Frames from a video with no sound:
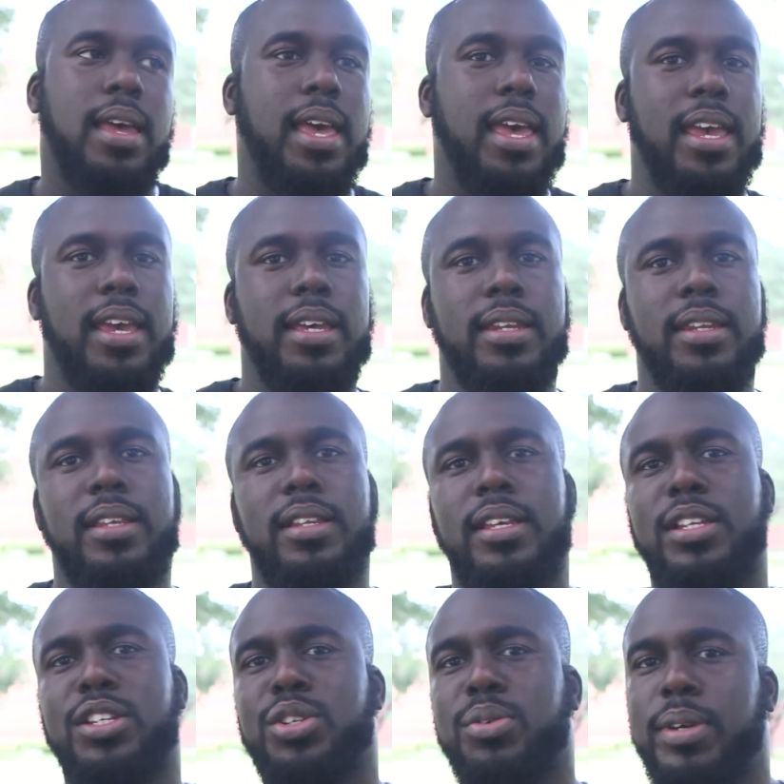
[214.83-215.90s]
And
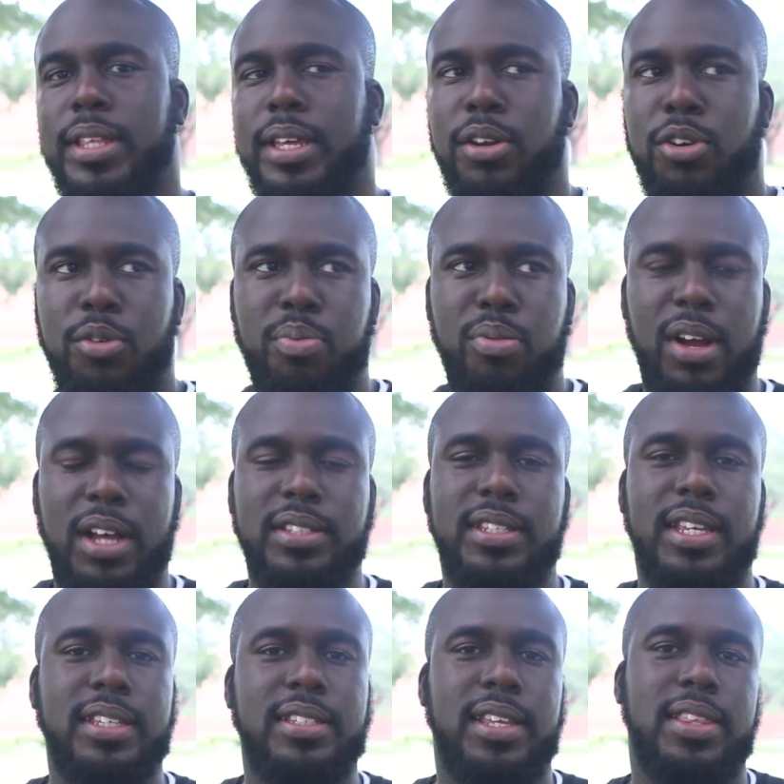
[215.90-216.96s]
in doing that whole
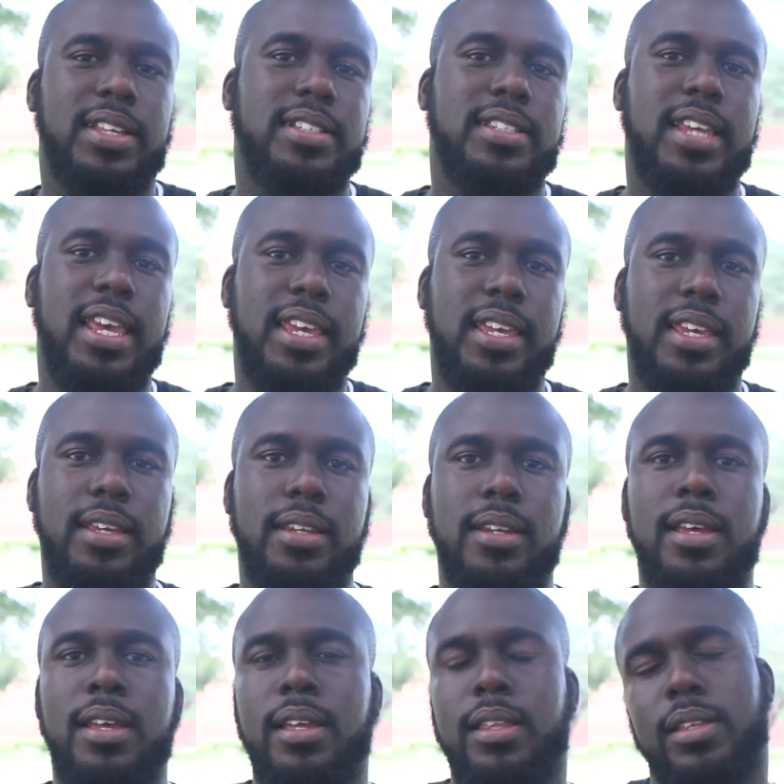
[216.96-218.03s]
process and then taking
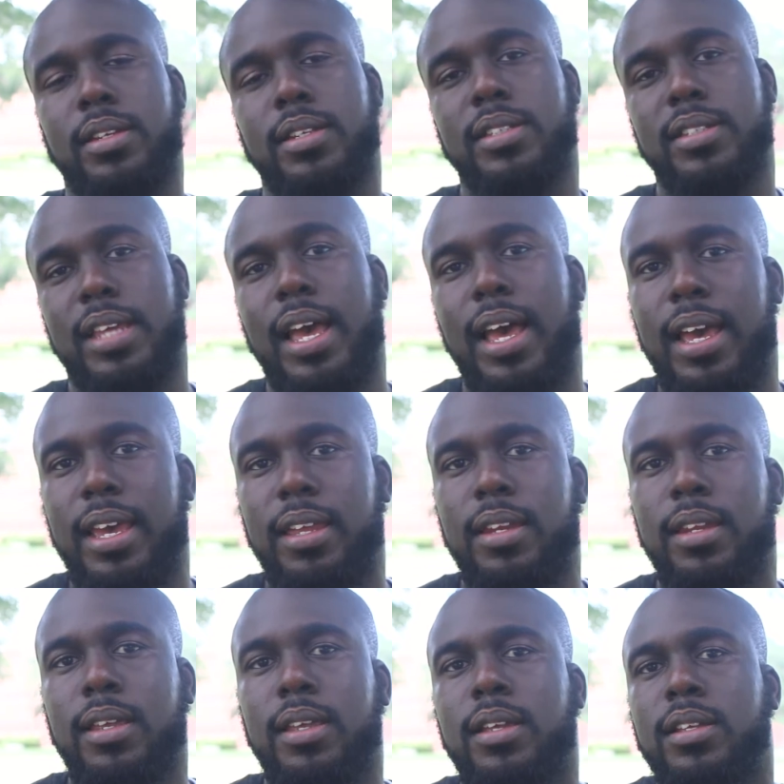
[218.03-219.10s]
the design
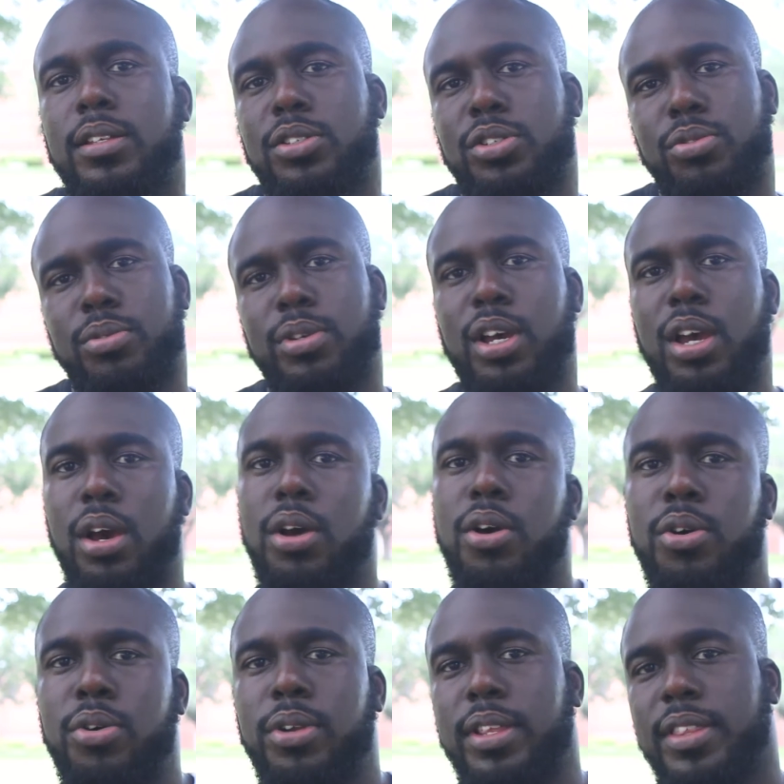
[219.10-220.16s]
to
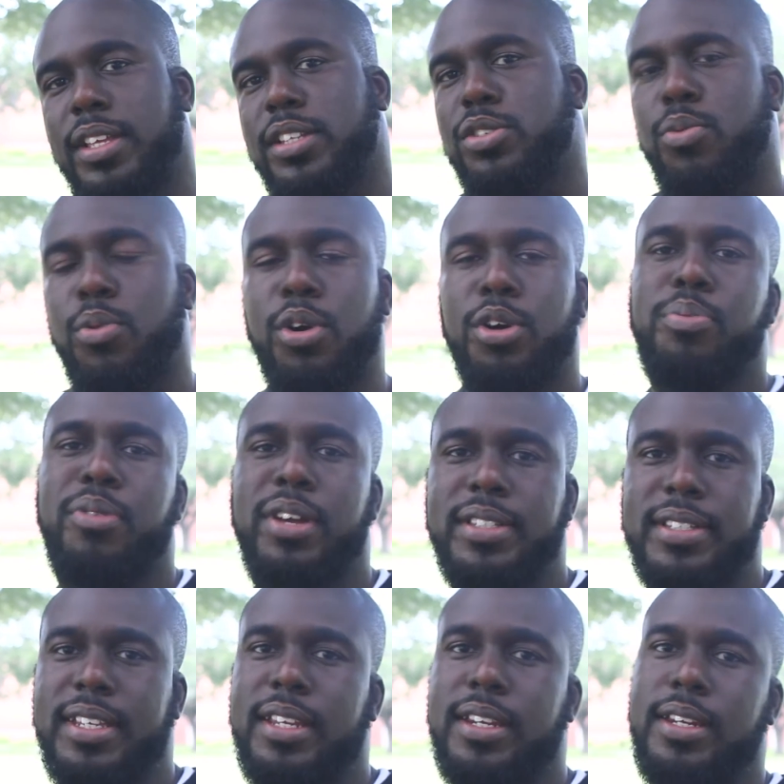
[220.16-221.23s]
code and then to WordPress
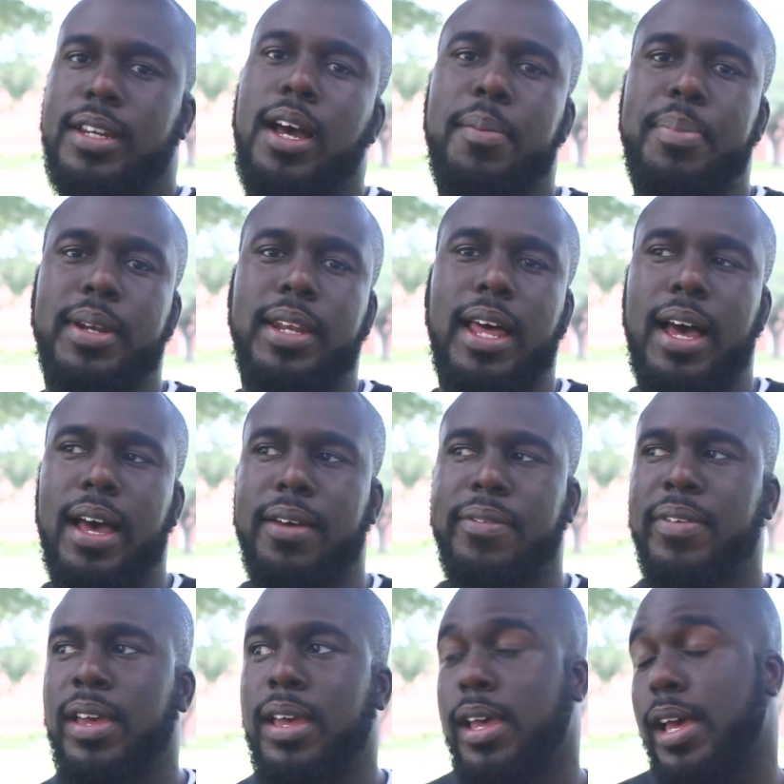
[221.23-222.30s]
and getting it up and live,
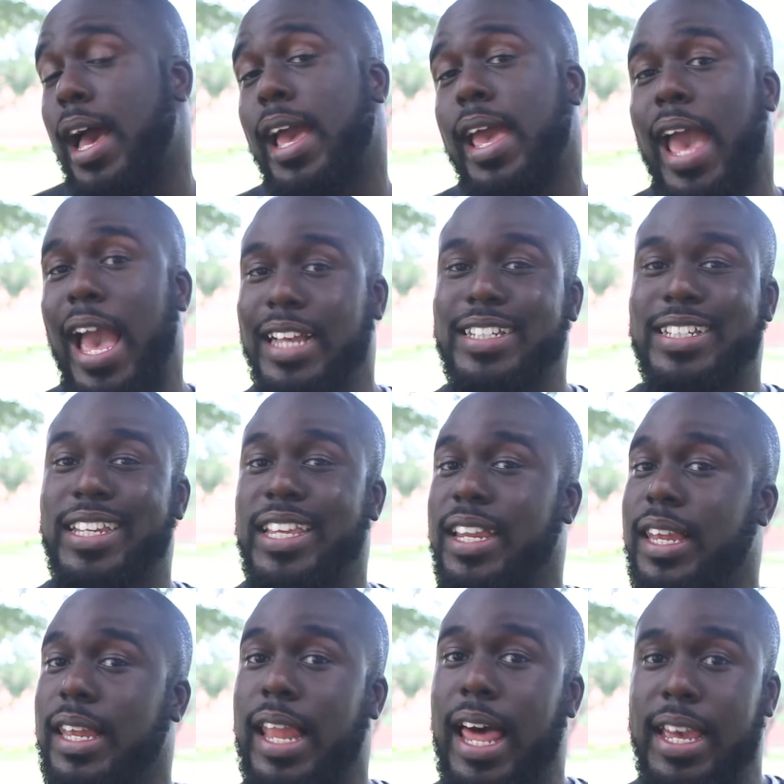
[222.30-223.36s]
I actually
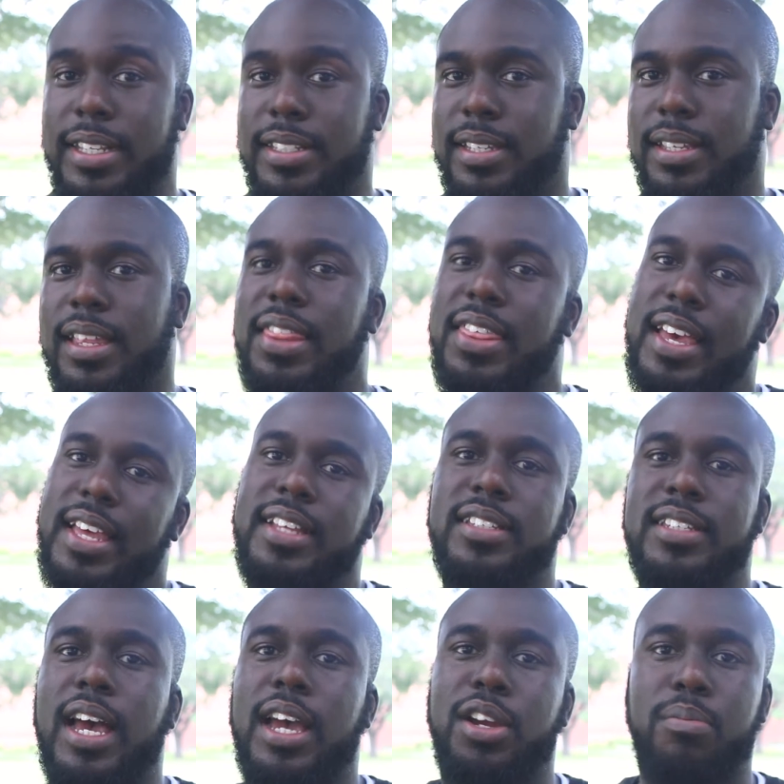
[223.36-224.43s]
liked that
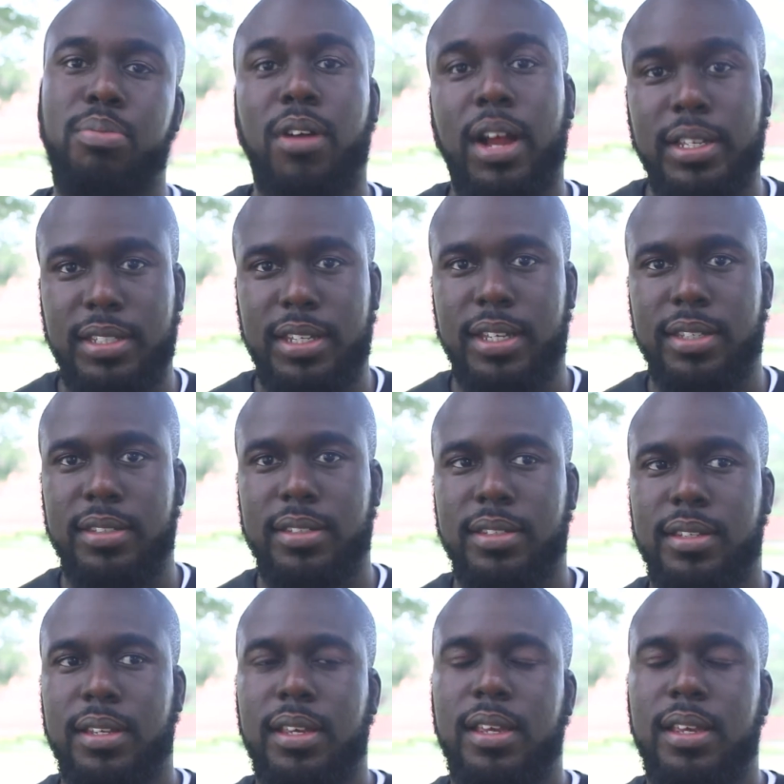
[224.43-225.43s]
entire process.